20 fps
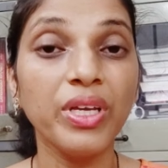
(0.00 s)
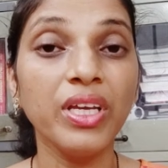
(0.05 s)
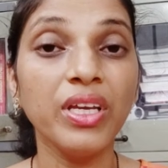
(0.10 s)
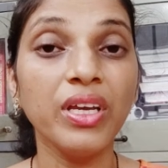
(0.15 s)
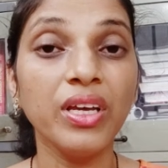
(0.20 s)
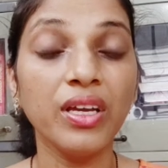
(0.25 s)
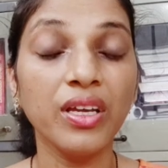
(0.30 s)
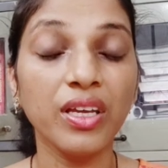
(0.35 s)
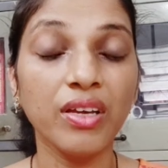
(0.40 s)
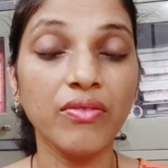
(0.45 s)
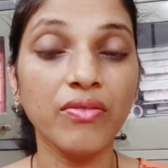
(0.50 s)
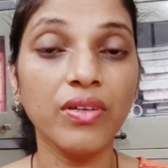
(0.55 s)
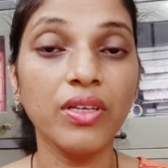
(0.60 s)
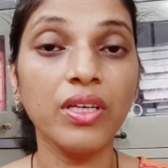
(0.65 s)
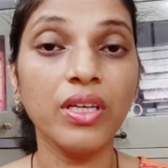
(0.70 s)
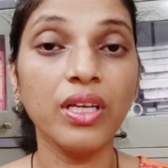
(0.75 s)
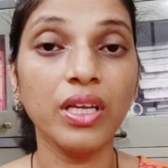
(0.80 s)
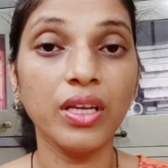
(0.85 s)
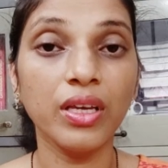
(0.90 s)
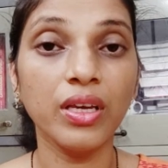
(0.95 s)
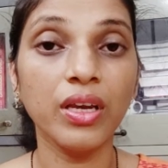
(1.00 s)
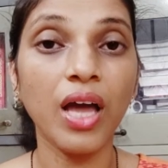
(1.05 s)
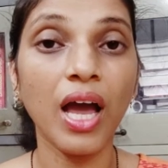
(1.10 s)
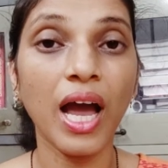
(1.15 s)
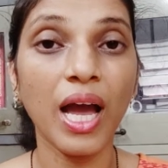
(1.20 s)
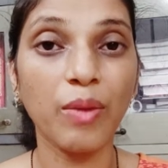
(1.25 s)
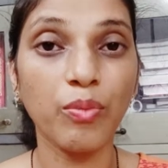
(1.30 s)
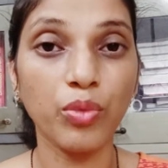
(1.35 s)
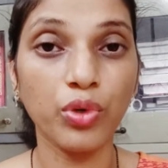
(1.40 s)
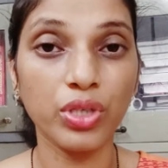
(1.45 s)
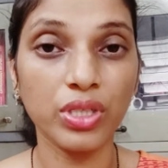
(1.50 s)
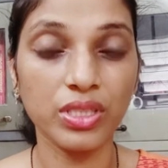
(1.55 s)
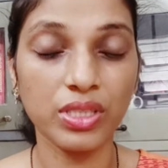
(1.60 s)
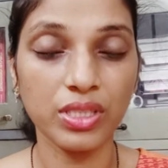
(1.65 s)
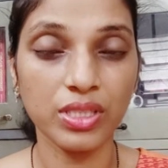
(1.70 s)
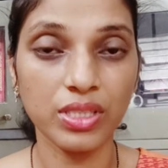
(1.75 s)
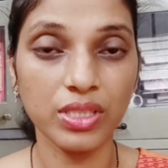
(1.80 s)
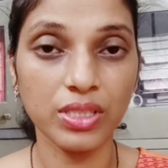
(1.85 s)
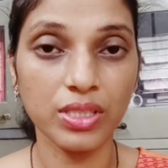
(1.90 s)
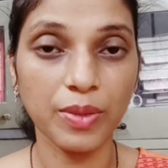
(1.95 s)
be given in high
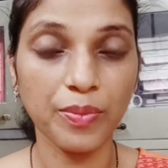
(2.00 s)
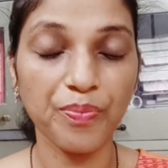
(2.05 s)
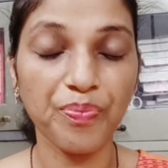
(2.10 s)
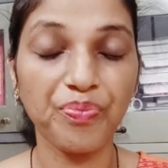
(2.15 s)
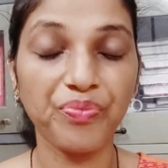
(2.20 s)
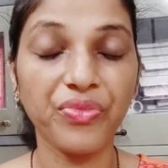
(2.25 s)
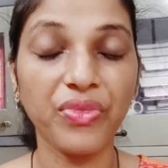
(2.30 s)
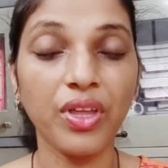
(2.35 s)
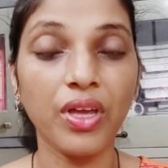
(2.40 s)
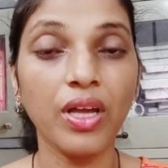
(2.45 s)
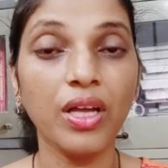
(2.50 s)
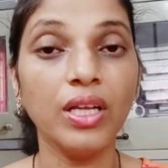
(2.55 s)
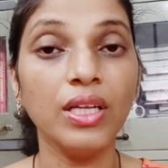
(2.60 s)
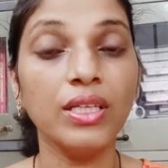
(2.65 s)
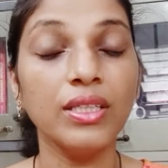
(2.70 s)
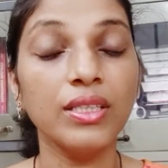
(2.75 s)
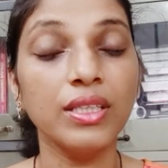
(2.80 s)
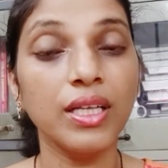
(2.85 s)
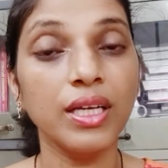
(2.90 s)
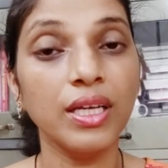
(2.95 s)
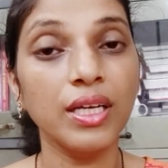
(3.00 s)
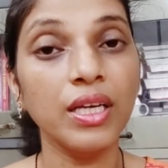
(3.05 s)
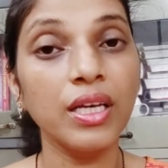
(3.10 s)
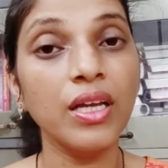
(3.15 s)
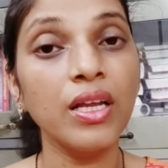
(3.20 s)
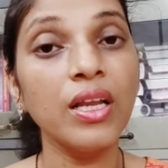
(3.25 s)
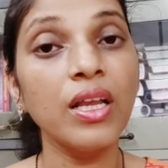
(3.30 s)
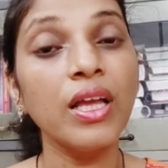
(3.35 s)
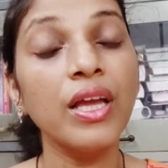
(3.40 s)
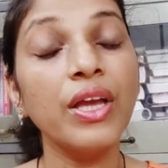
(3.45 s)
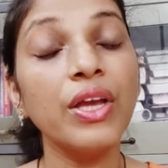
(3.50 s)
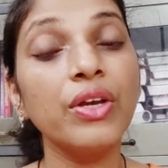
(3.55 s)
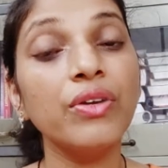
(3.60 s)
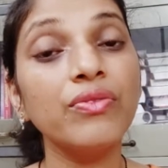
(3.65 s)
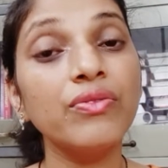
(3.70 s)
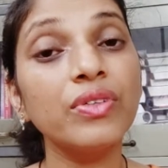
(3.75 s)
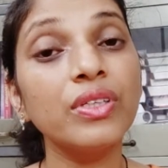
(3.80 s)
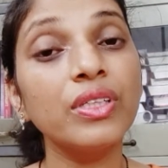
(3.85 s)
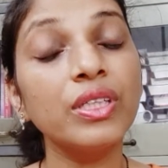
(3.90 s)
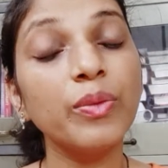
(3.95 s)
potency. Then
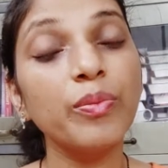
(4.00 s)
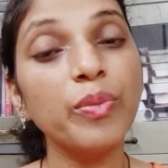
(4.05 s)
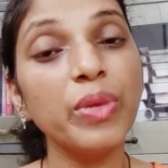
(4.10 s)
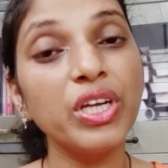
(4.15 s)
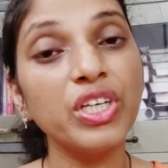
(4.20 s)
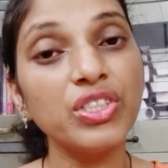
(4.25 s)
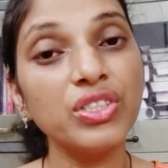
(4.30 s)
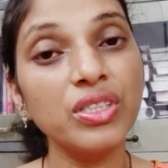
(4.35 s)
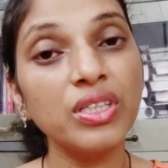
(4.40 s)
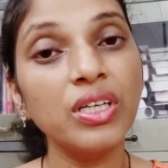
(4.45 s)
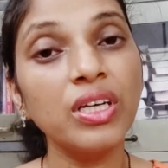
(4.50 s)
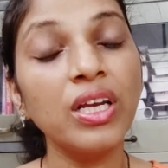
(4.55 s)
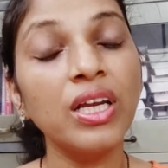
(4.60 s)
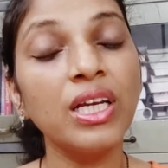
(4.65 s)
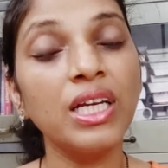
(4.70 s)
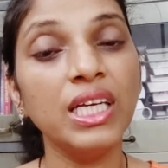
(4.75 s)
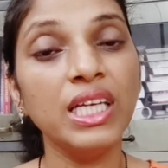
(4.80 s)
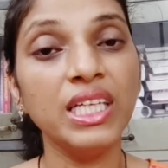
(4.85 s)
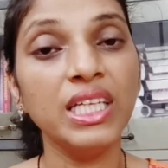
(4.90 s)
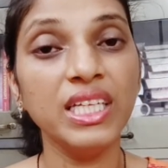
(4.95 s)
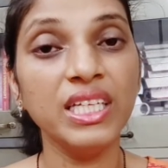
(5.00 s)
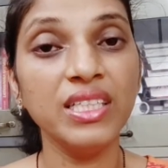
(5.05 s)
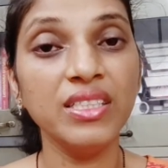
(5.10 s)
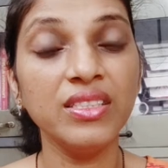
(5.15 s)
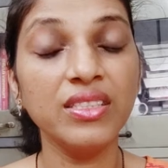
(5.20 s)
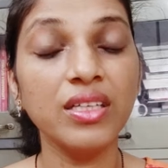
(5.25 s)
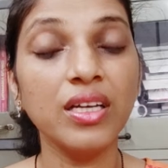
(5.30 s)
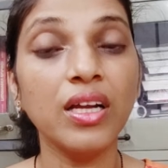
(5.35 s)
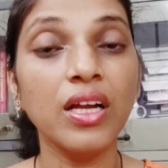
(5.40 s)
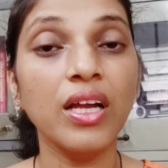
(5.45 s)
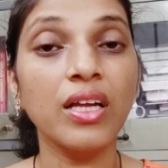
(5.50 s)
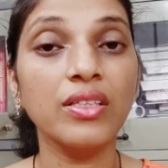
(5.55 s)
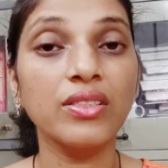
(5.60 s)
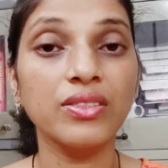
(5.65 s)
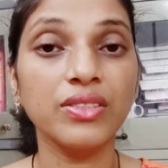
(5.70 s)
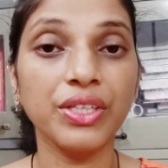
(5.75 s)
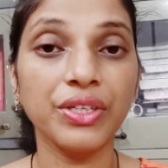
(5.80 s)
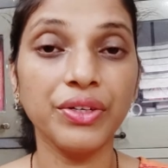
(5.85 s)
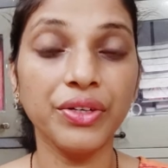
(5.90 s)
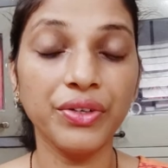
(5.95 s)
if the patient leads
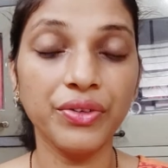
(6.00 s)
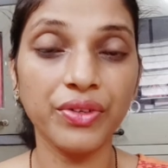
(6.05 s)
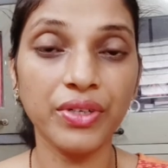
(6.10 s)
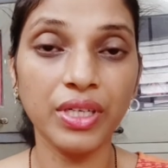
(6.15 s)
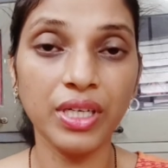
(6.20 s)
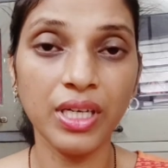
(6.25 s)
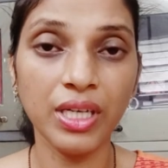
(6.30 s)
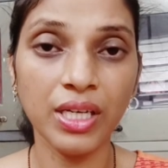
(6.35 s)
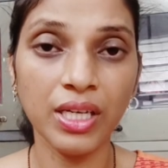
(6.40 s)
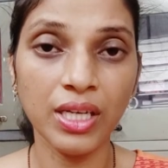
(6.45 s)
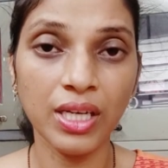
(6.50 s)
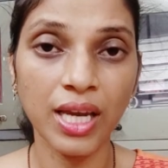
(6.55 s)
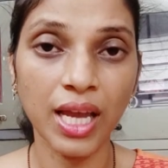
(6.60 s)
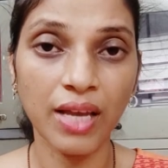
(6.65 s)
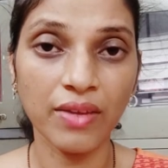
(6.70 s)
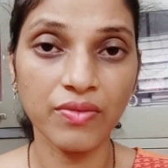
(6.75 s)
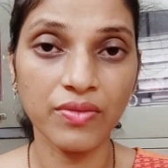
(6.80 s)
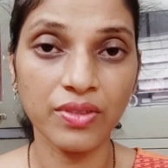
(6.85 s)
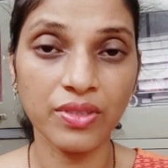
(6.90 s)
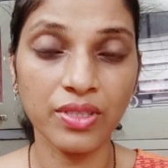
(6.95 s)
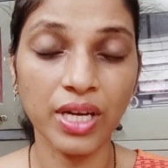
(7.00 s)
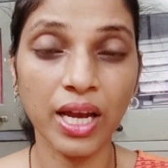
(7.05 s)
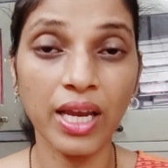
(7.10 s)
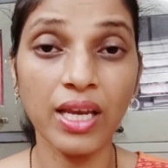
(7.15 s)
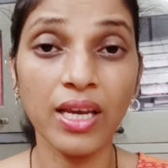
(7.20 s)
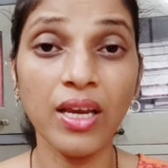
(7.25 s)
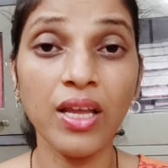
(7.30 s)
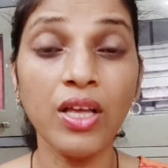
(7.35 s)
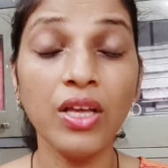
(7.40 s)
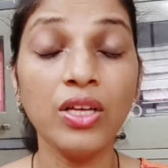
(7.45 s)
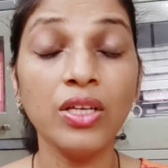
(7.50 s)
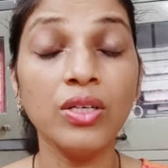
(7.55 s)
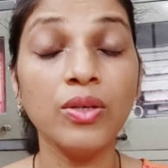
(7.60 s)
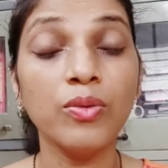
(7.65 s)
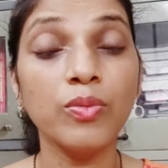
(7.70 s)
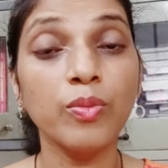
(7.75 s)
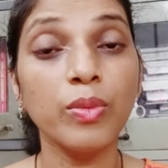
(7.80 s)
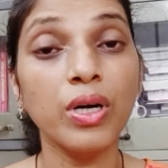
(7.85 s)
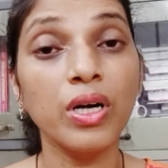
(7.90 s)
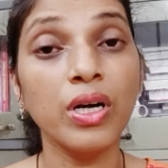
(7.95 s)
sedentary lifestyle,
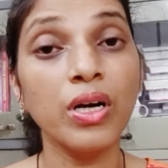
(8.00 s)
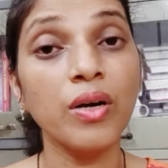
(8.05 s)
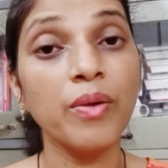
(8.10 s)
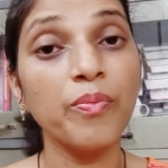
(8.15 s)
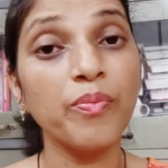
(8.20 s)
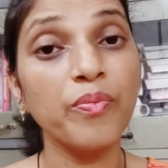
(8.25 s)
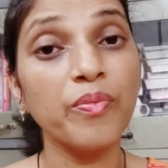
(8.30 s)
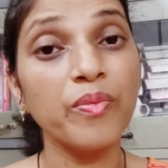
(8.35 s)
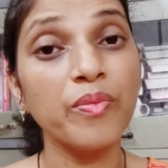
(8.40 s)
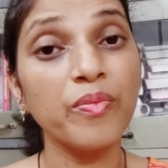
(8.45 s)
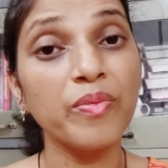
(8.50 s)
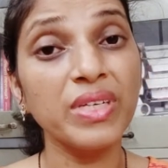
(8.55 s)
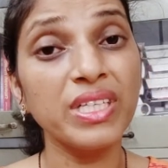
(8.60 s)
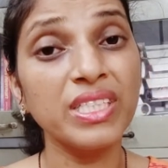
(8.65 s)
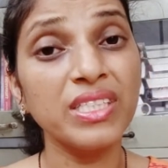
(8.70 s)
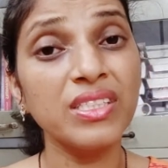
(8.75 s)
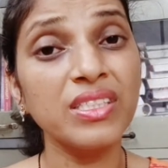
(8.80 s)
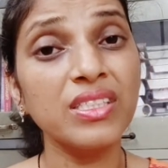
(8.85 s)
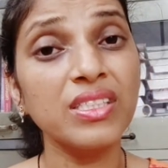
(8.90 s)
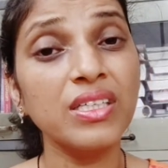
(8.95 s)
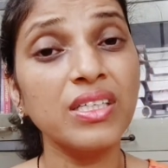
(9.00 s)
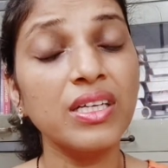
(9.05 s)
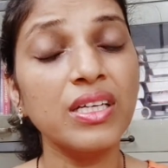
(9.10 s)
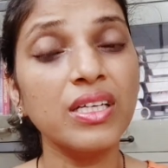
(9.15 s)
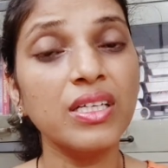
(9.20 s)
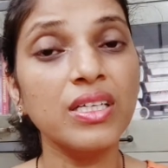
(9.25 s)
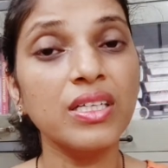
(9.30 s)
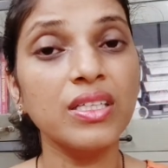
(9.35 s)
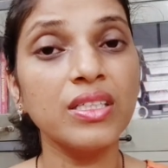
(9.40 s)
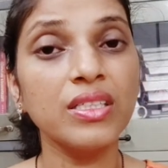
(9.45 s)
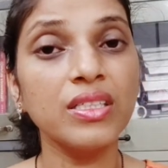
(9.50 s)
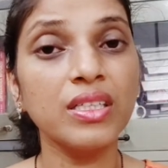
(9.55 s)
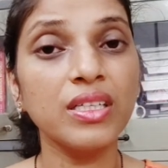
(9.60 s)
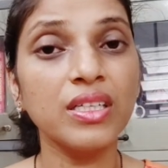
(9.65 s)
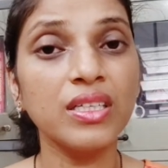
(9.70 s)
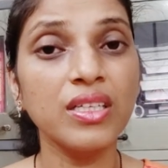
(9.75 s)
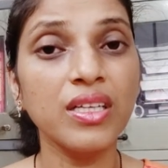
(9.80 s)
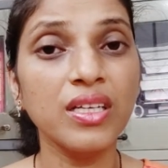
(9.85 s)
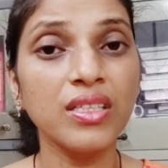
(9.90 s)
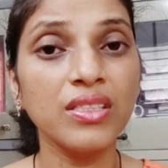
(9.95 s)
means
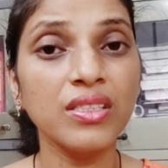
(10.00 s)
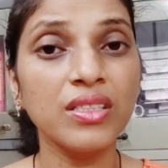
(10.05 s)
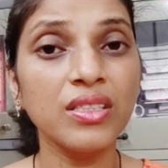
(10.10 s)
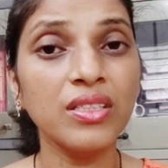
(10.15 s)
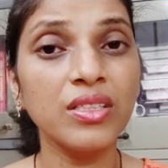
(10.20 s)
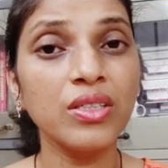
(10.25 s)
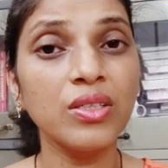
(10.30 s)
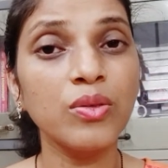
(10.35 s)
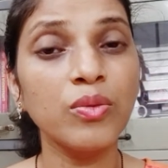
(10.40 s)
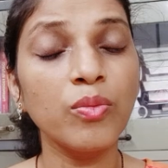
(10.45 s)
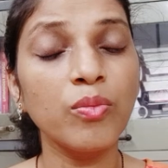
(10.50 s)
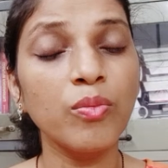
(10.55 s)
he doesn't